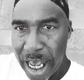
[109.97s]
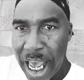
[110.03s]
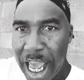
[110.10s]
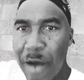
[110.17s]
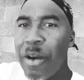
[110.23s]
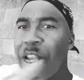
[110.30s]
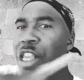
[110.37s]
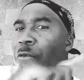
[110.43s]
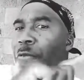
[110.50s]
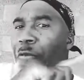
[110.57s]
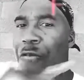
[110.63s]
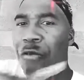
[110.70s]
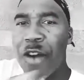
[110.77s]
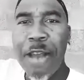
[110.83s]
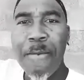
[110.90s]
And when you
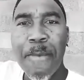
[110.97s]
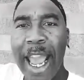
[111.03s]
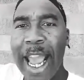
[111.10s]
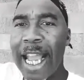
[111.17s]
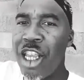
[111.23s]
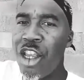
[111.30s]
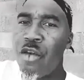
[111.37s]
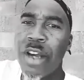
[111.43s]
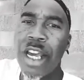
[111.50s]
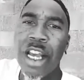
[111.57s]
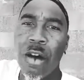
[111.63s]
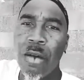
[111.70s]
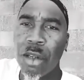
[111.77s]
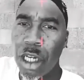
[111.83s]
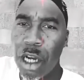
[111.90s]
free man, you
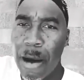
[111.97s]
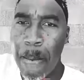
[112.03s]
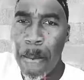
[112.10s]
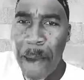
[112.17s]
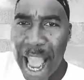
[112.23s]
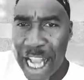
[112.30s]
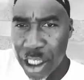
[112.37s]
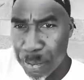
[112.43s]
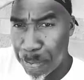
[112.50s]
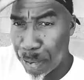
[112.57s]
can go to a match